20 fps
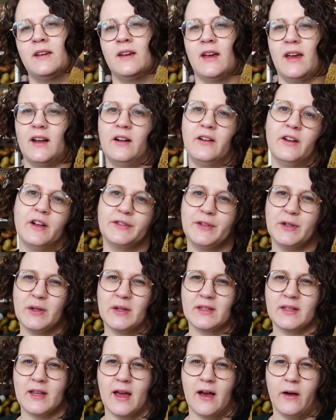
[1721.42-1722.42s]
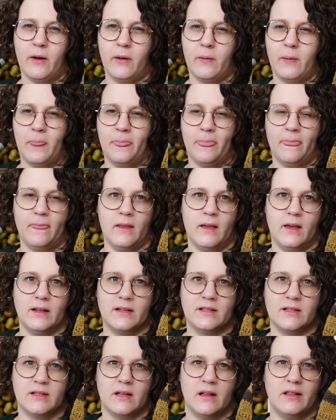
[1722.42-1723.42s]
I don't know if you can tell.
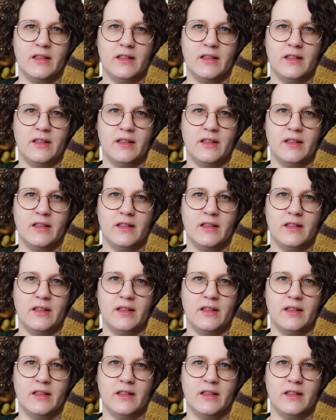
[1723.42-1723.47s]
It's